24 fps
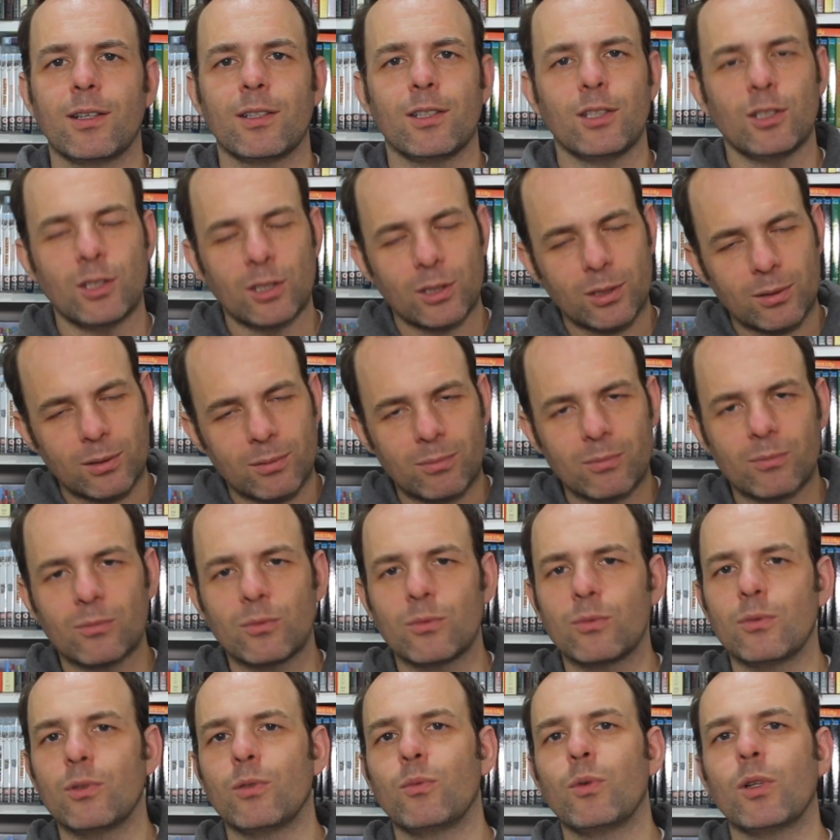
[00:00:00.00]

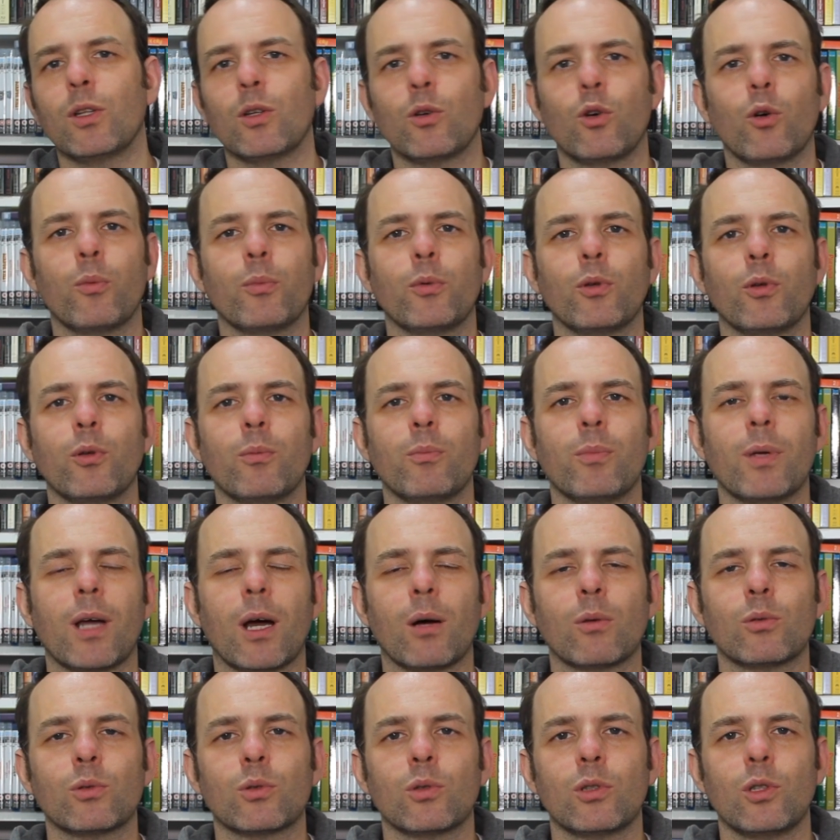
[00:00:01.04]
you really hope Yuen
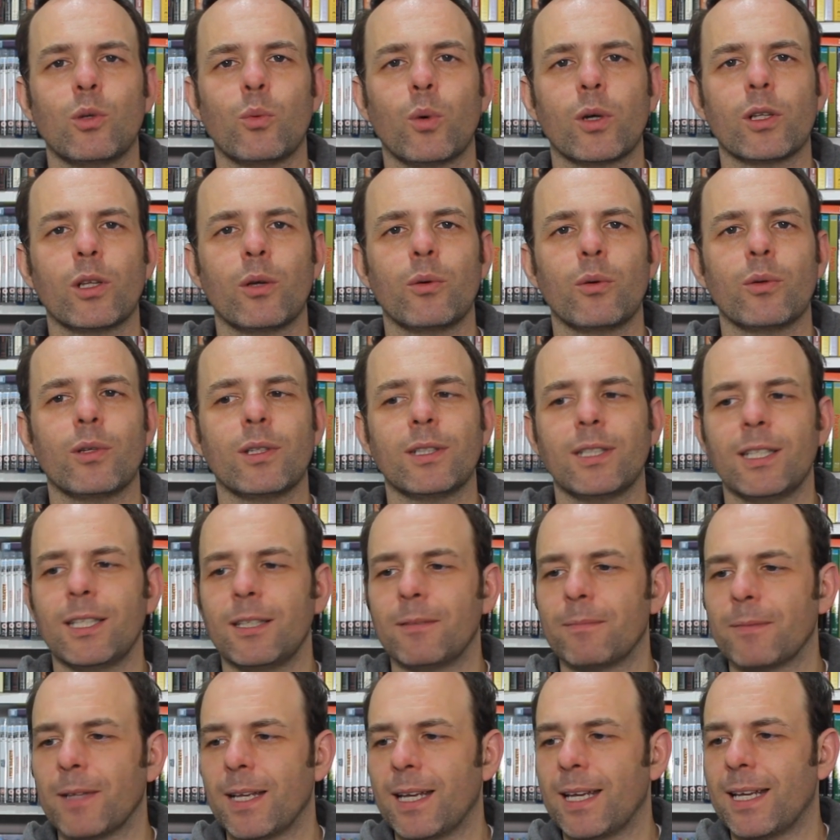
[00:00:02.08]
Biao is going to win out the
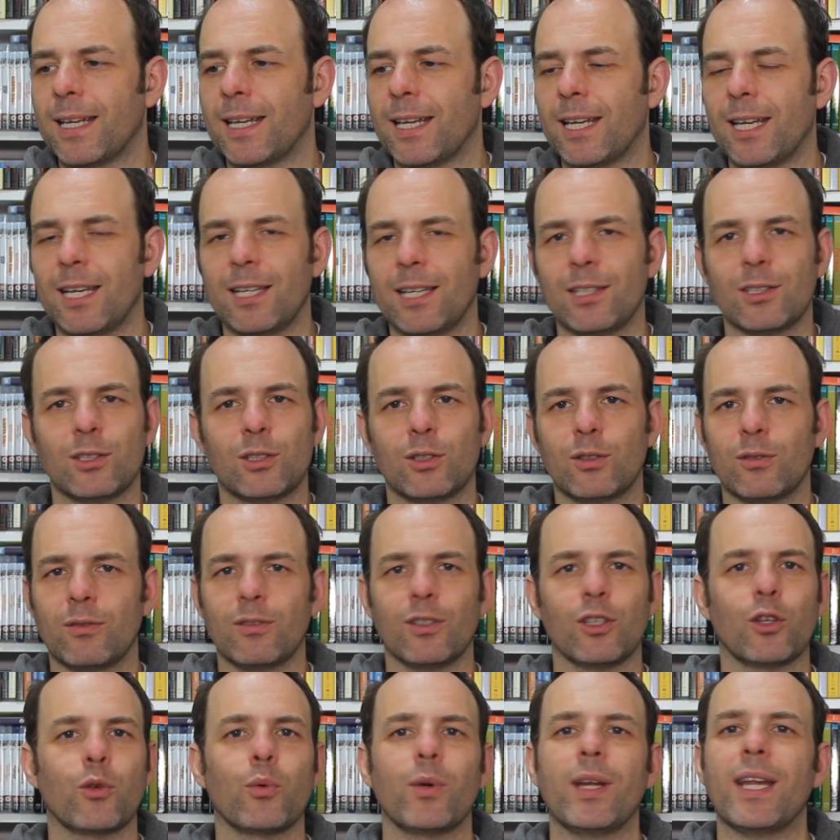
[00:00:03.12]
day.
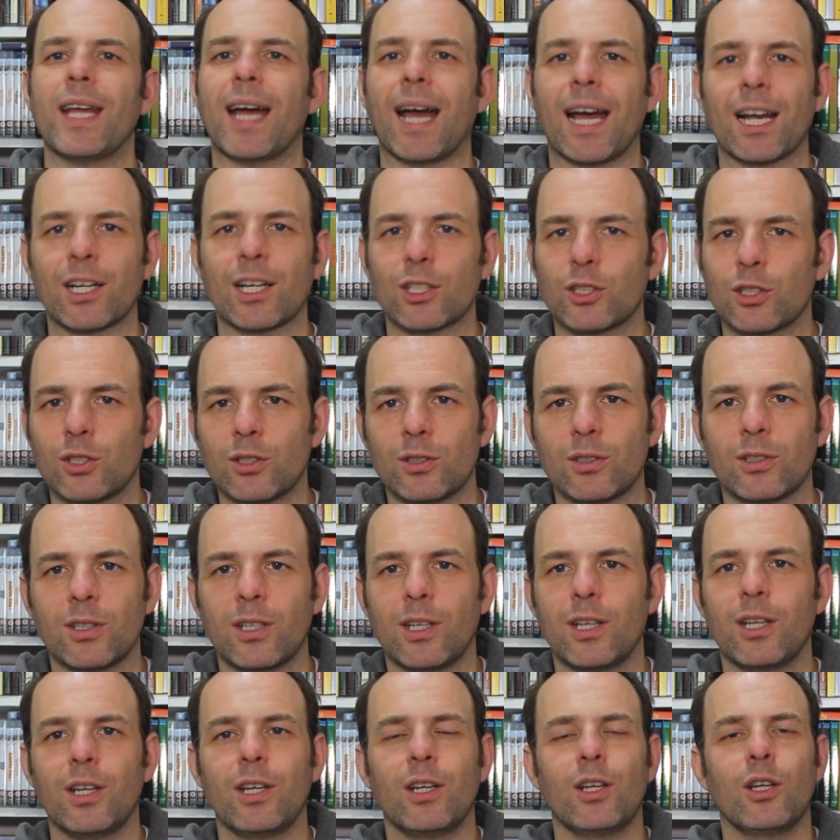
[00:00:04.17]
Great action,
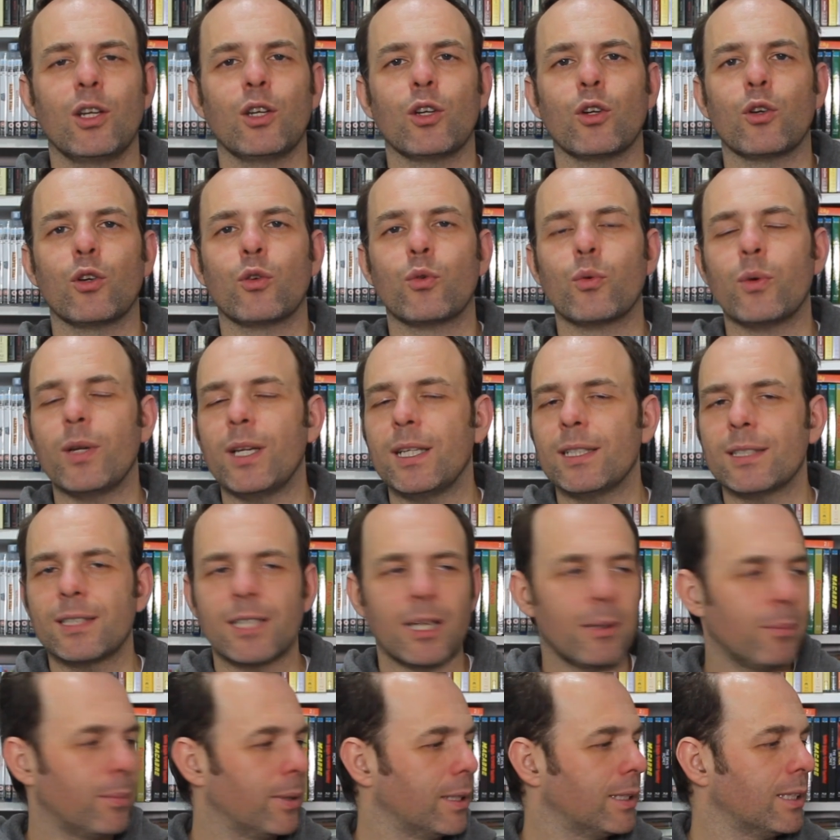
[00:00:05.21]
great
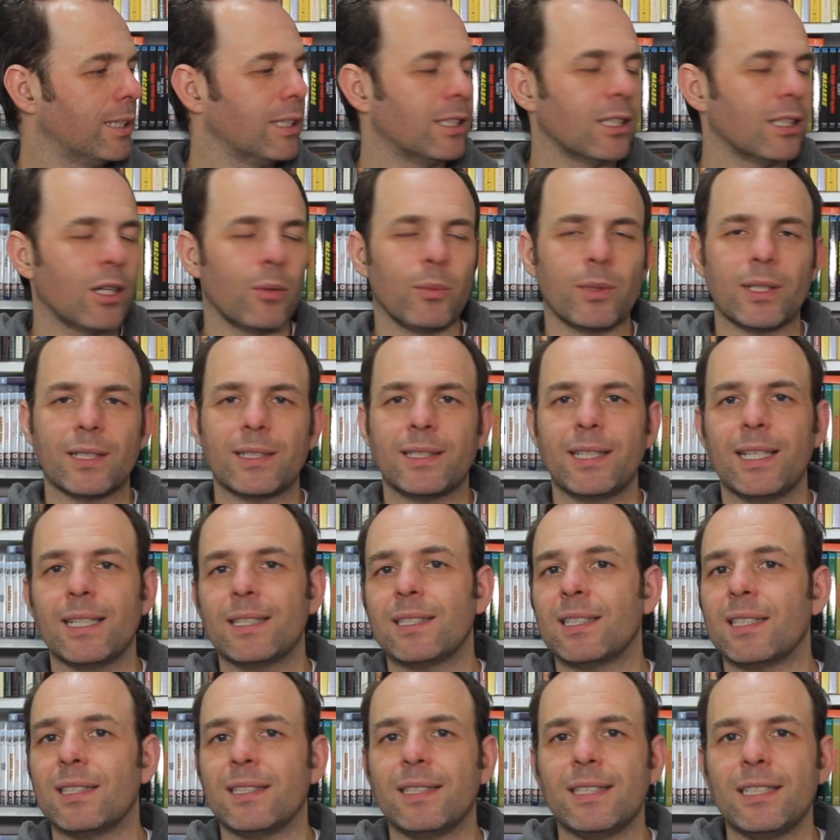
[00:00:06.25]
set pieces. I mean, it
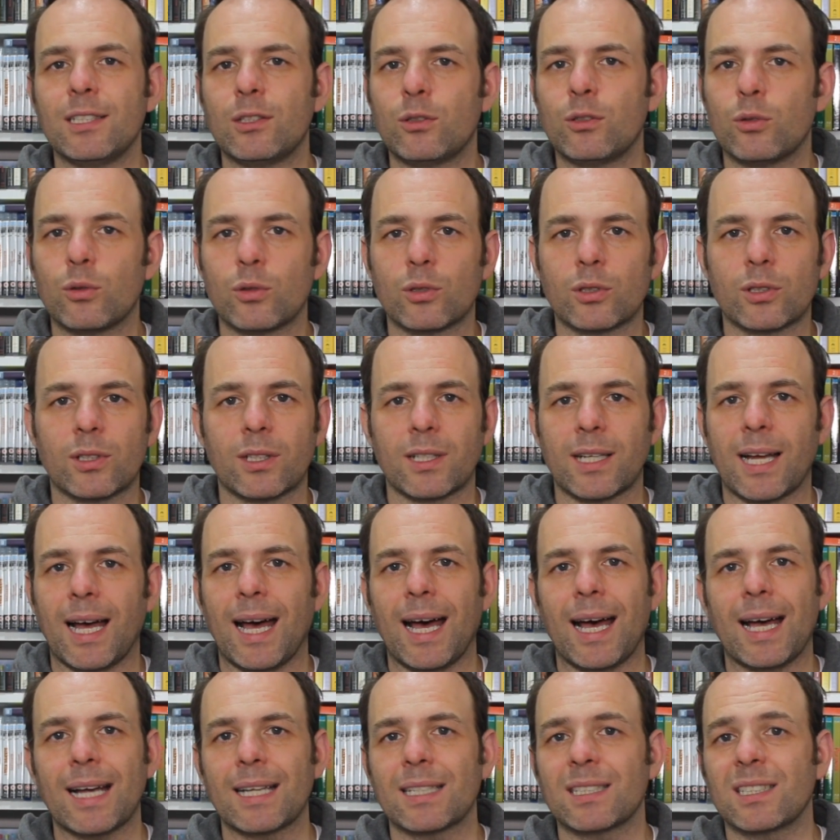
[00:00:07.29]
takes the detours that it
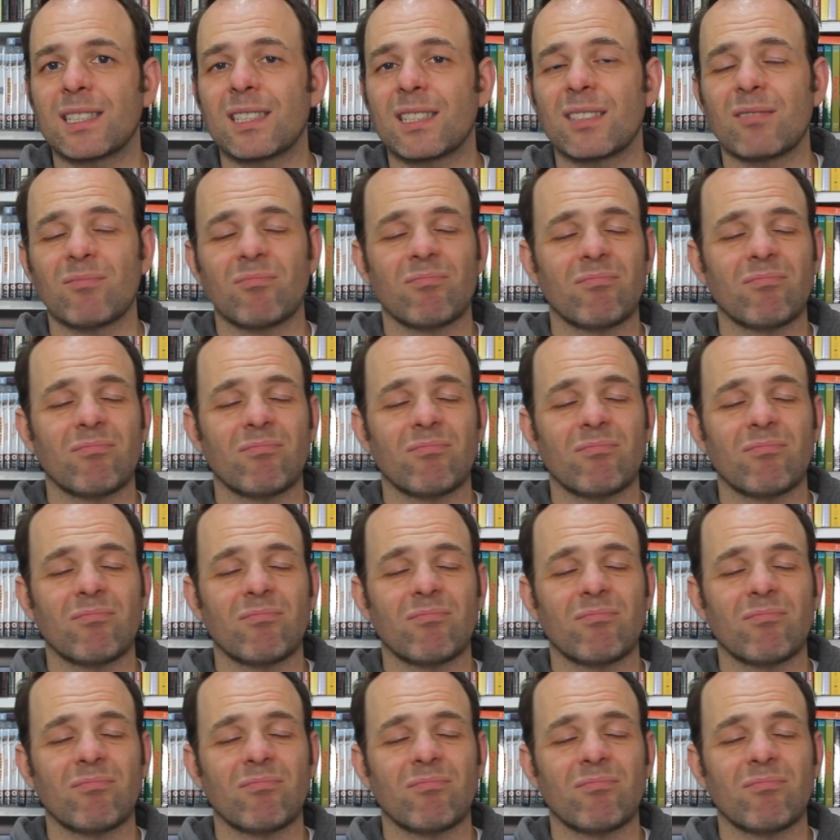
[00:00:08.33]
has.